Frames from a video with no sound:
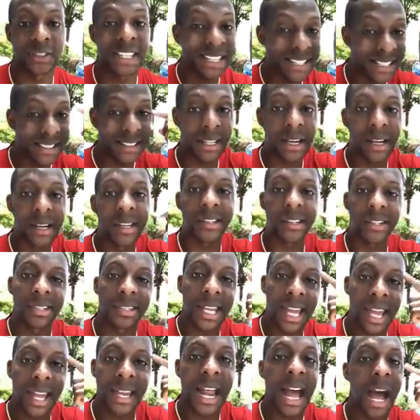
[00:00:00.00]
They need to
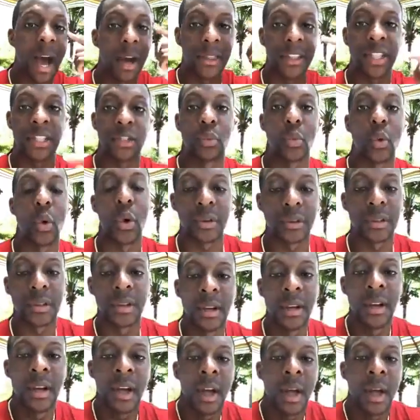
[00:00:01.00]
understand how this works.